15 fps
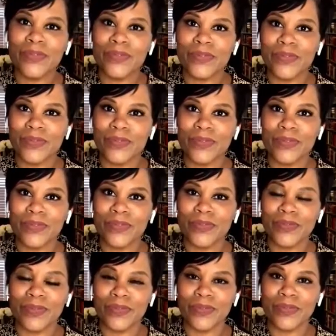
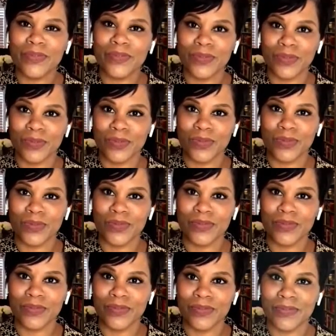No words are spoken by the person on screen.